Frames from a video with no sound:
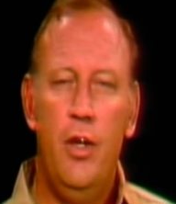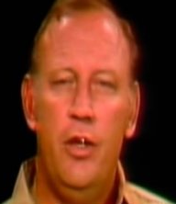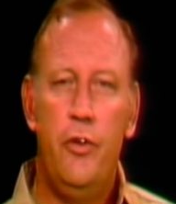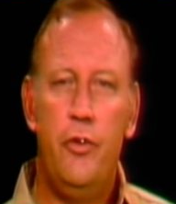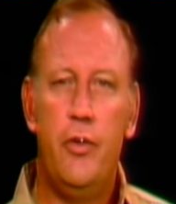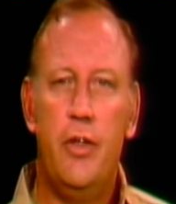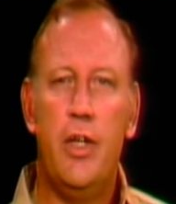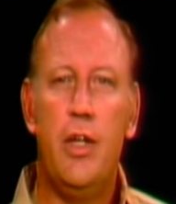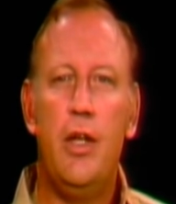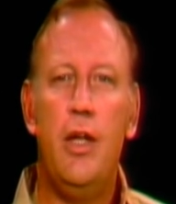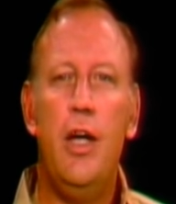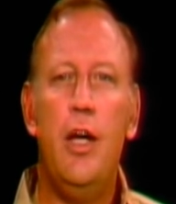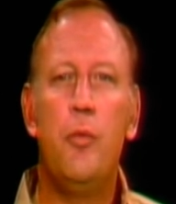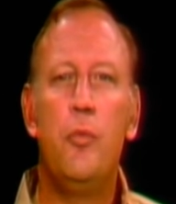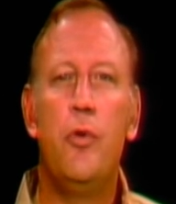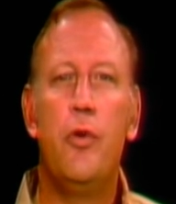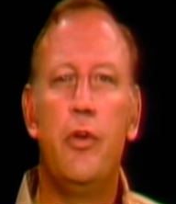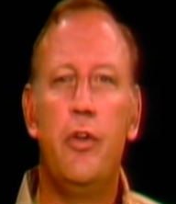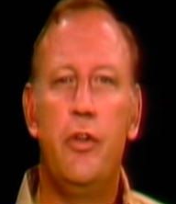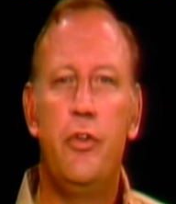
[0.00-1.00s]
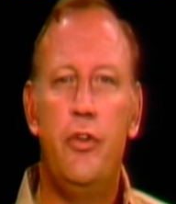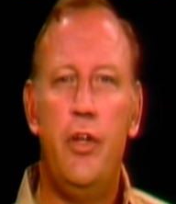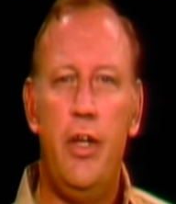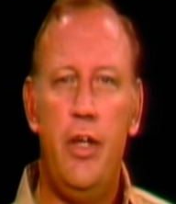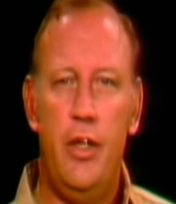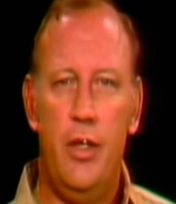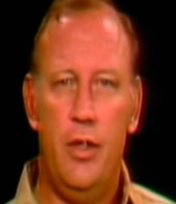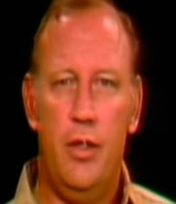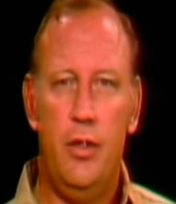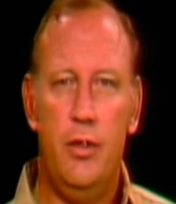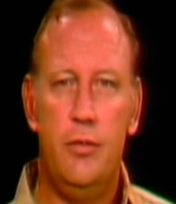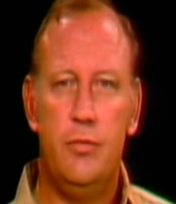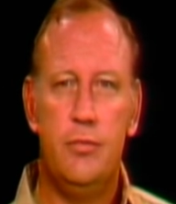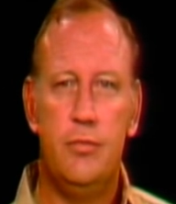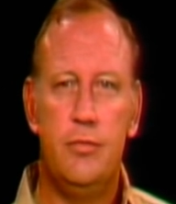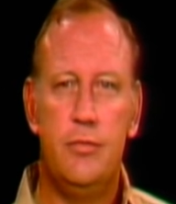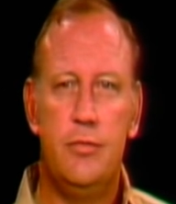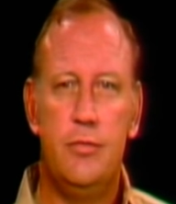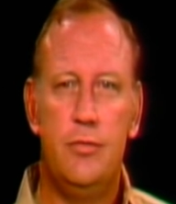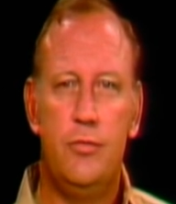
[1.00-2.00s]
You'll get a lot more detail
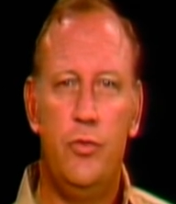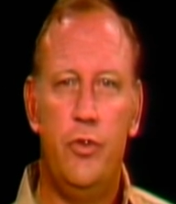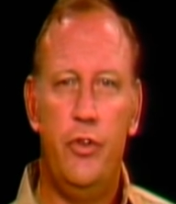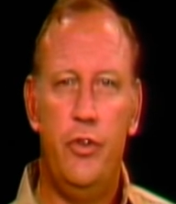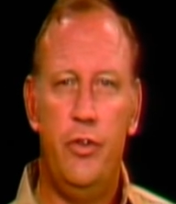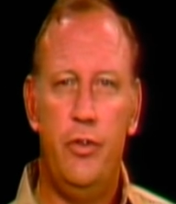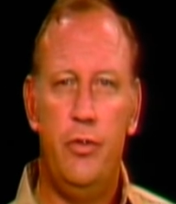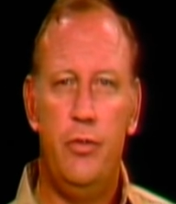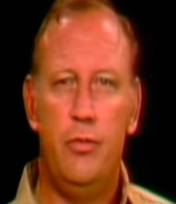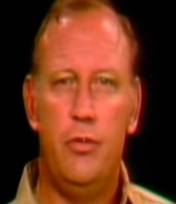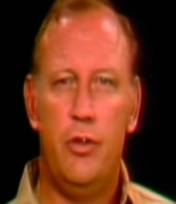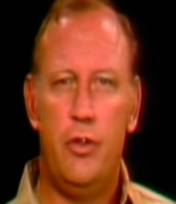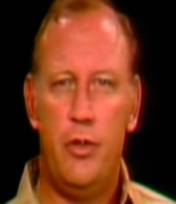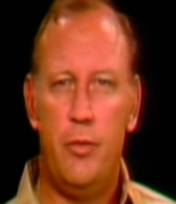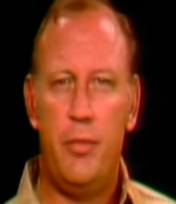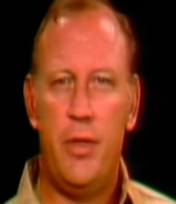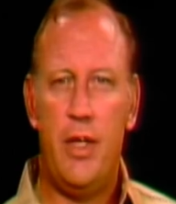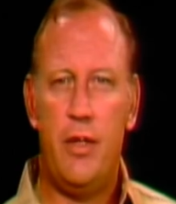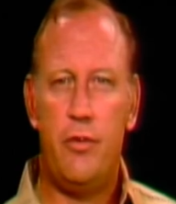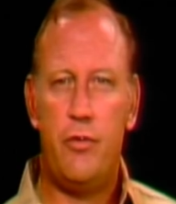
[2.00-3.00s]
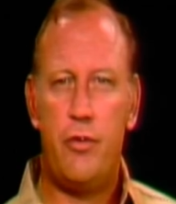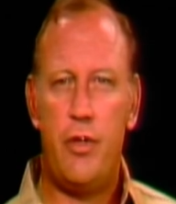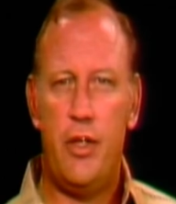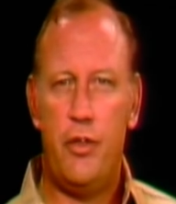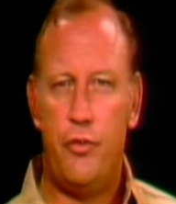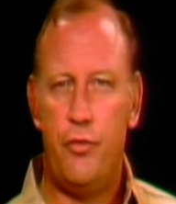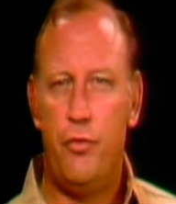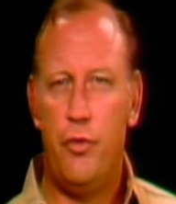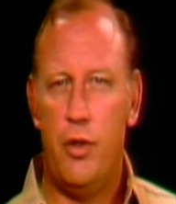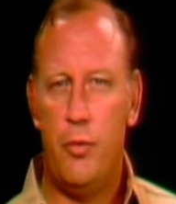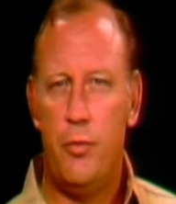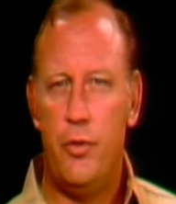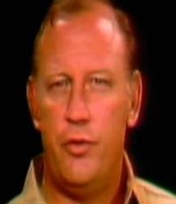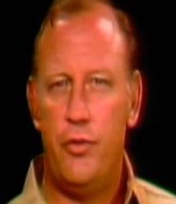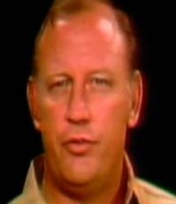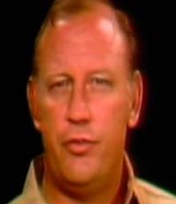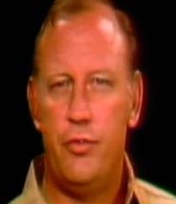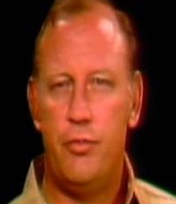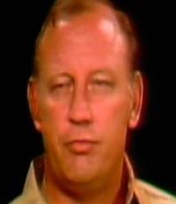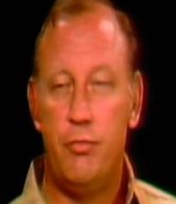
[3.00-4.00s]
when you learn about
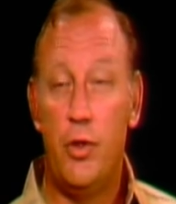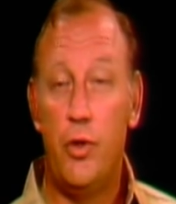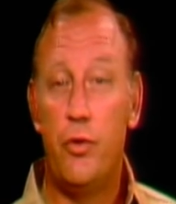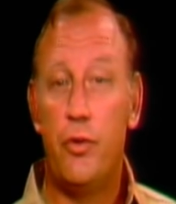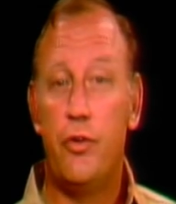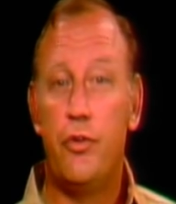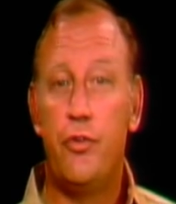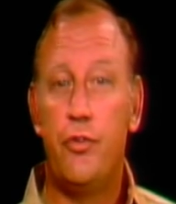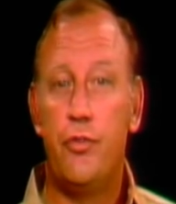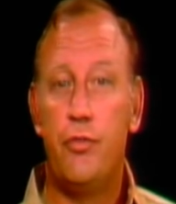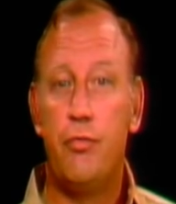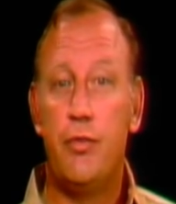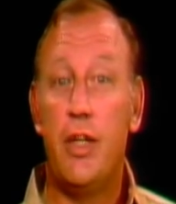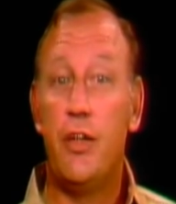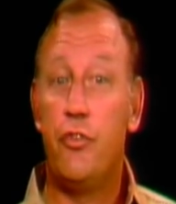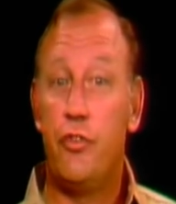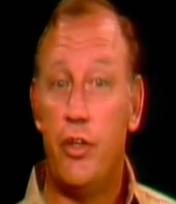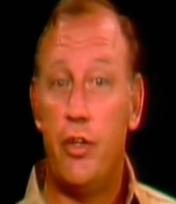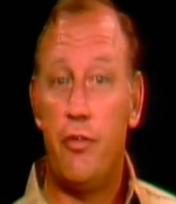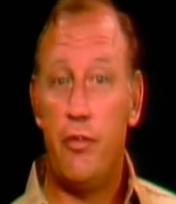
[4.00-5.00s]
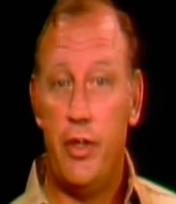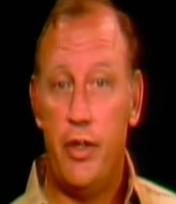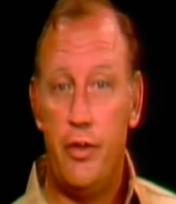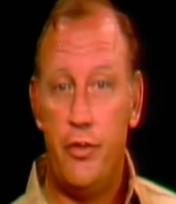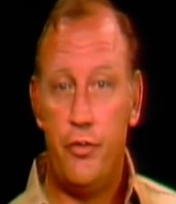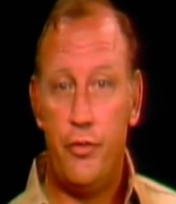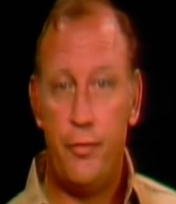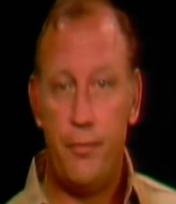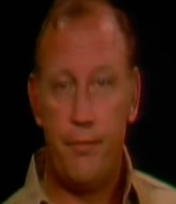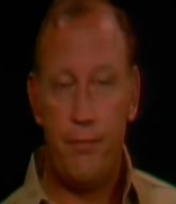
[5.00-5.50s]
transformers, motors, and generators.